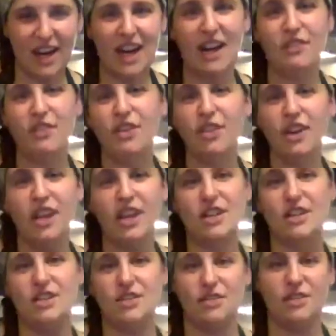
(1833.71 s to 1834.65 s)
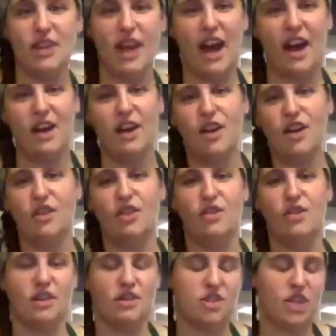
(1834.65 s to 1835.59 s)
And if you're looking to do that,
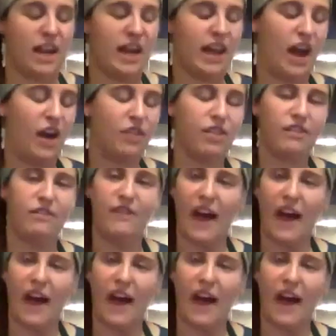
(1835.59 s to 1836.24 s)
you can check out the